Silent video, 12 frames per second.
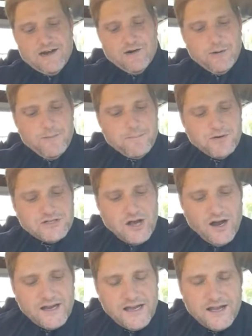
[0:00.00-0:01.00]
And I remember
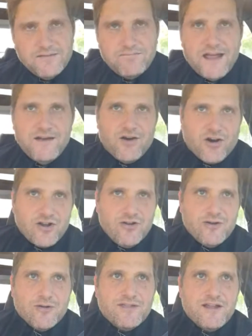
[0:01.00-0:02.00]
talking and
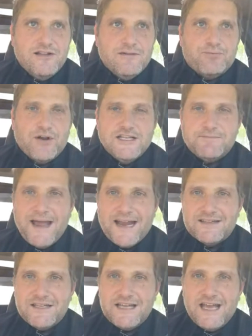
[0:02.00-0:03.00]
arguing with Elliot Price
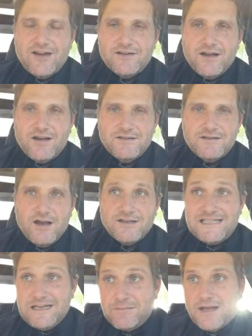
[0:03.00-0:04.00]
back in the day on
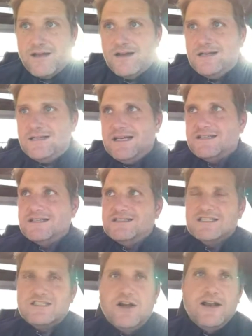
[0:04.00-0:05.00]
Team 990,
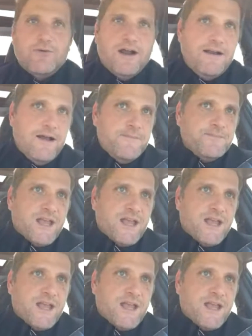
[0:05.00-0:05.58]
TSN 690, right?